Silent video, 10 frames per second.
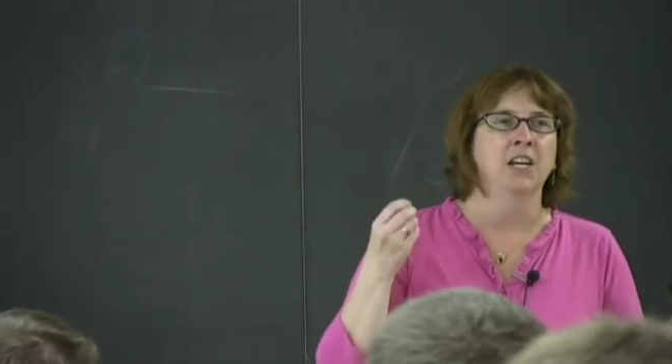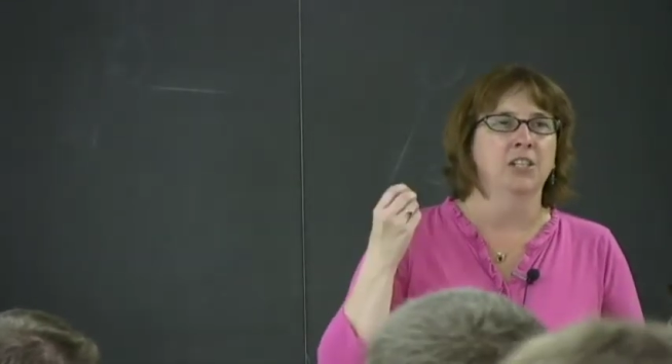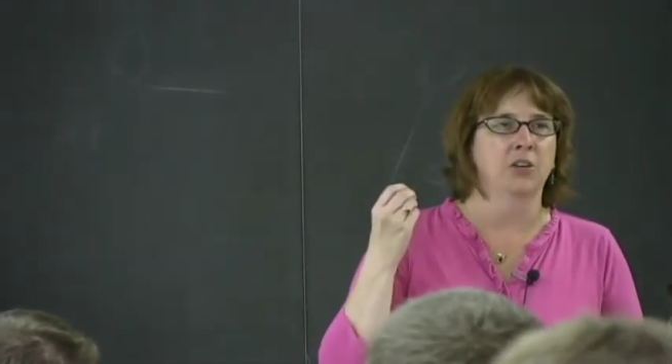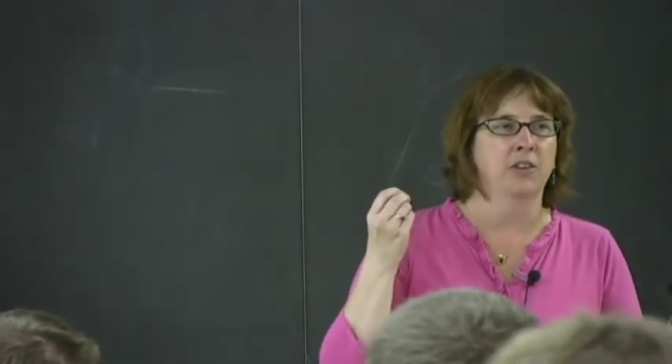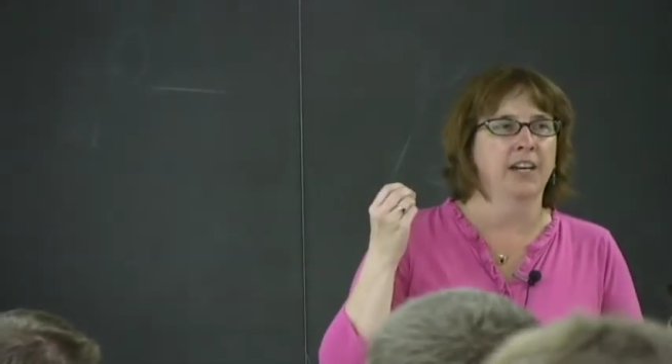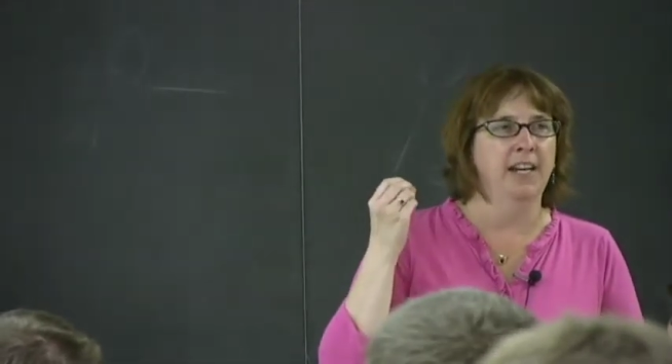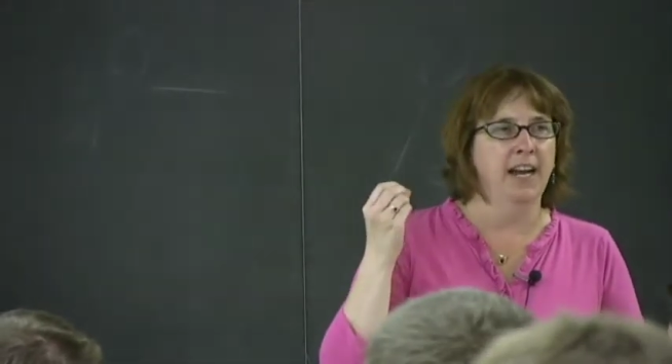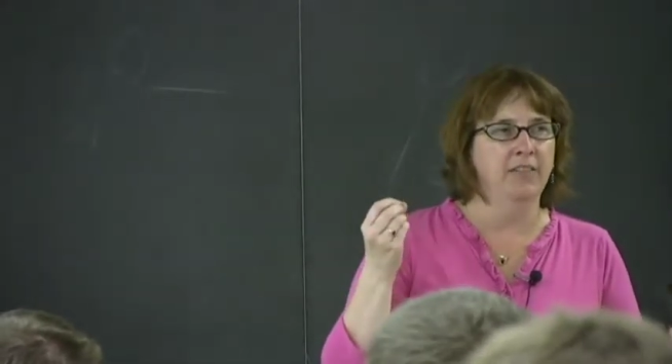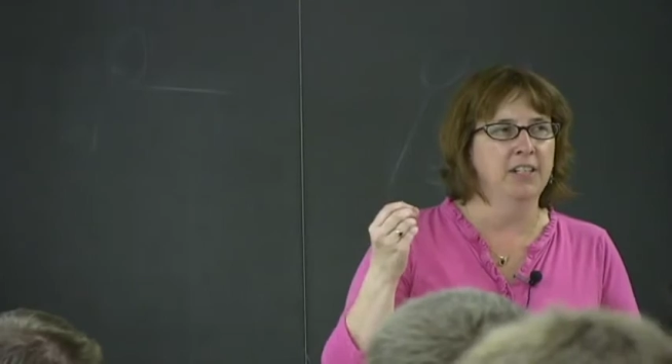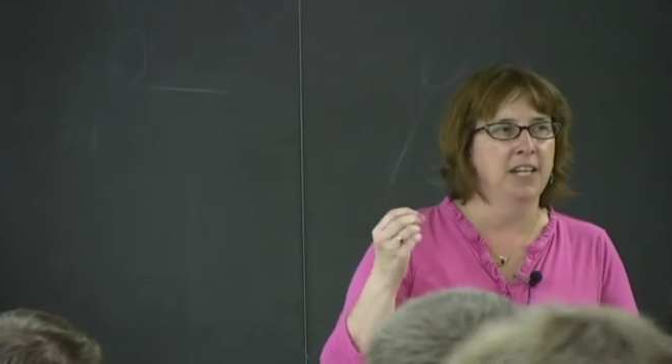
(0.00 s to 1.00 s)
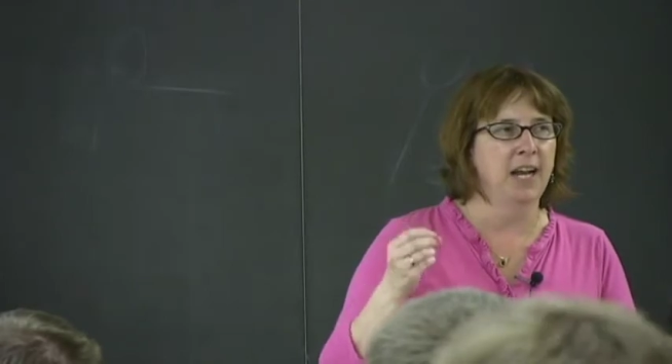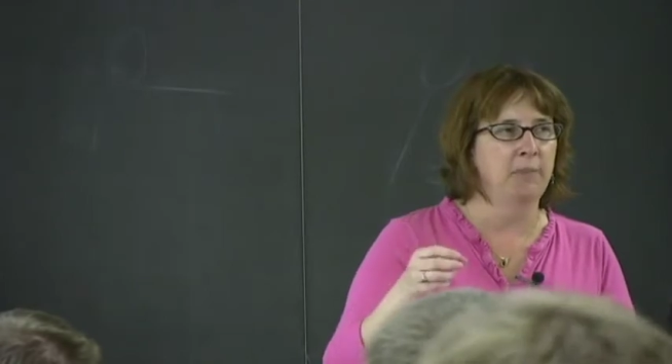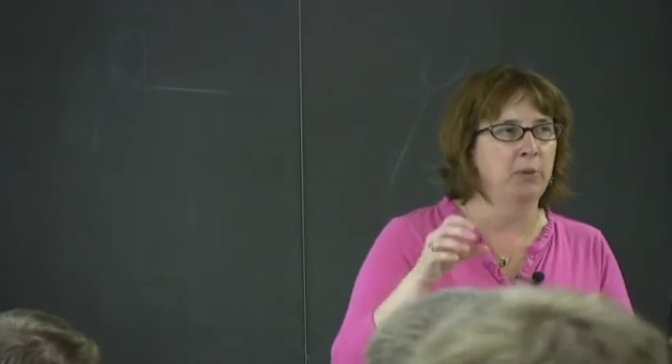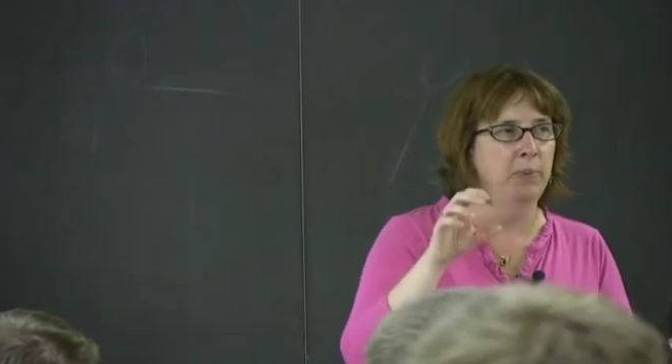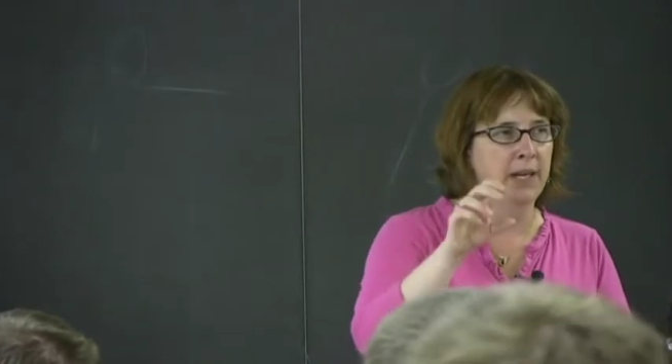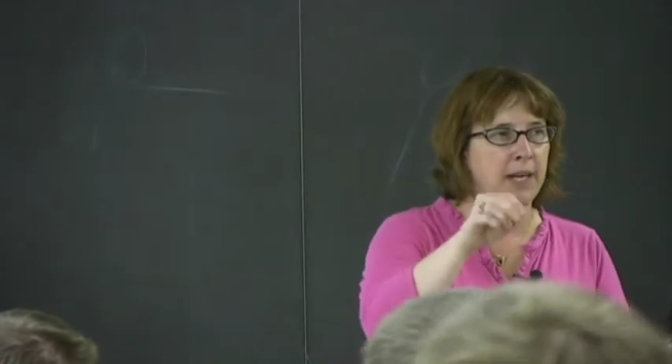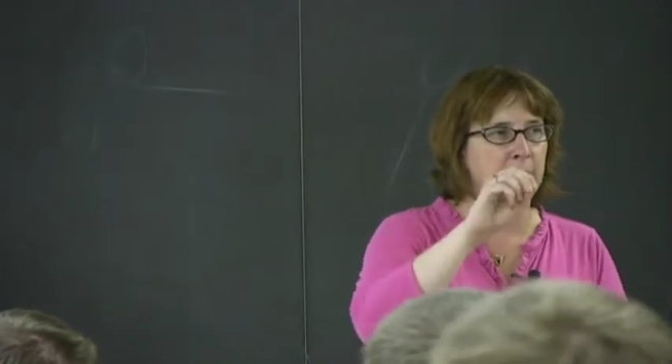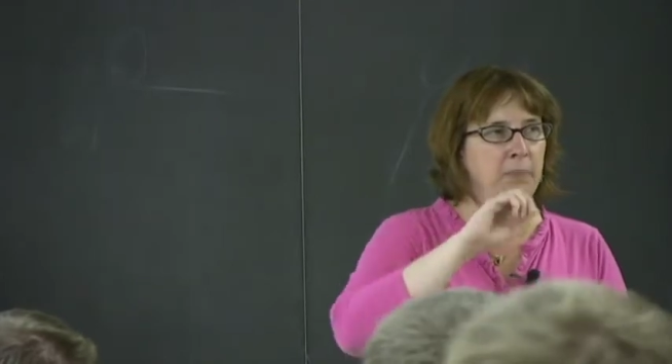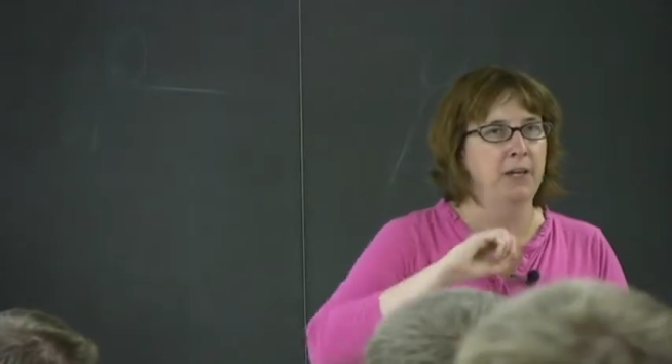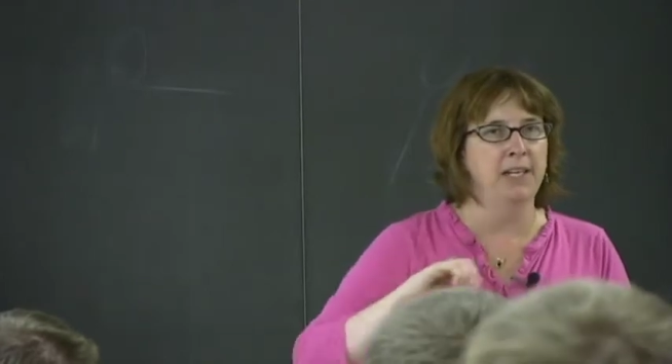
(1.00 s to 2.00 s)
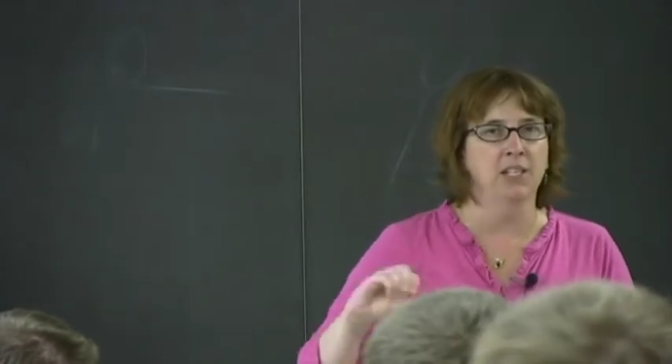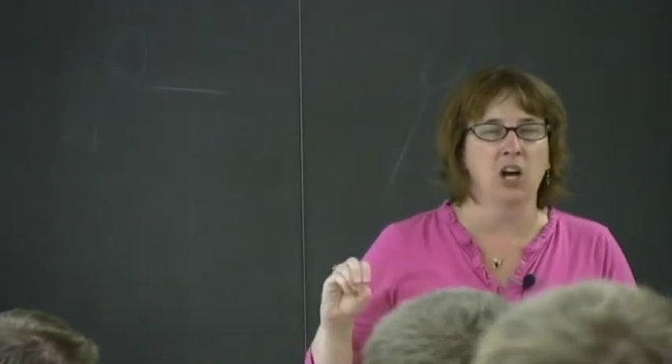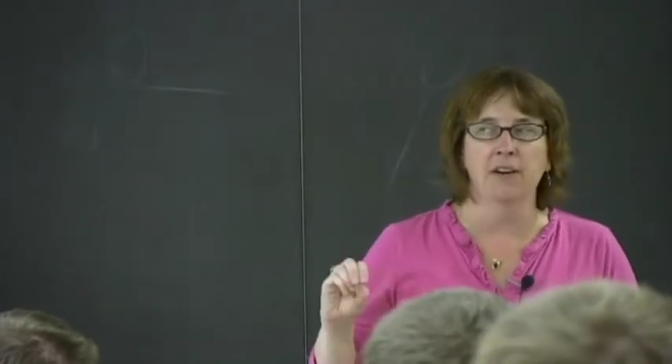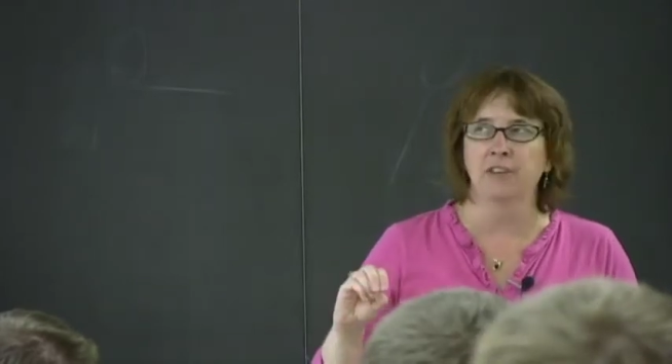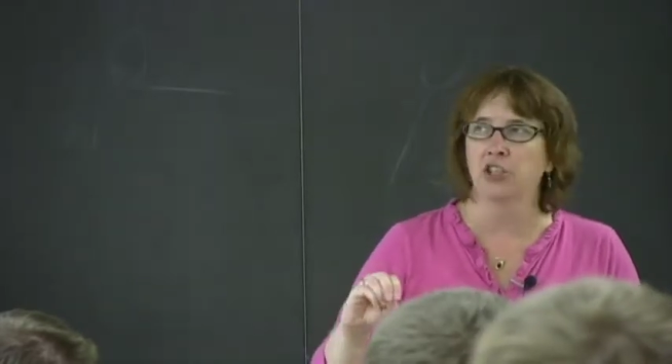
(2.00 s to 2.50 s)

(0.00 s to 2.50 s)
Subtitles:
So then every time you pick up a piece off